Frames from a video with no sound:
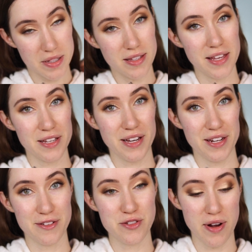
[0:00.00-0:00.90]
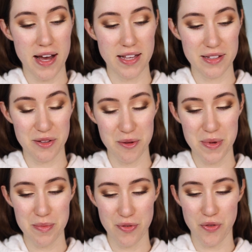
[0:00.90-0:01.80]
I'm gonna let it kind of dry a little
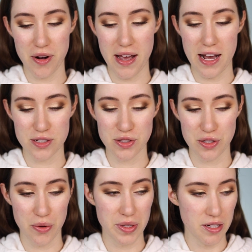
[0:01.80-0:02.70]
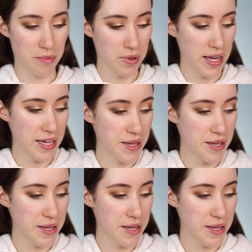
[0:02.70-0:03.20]
bit before I actually go in and apply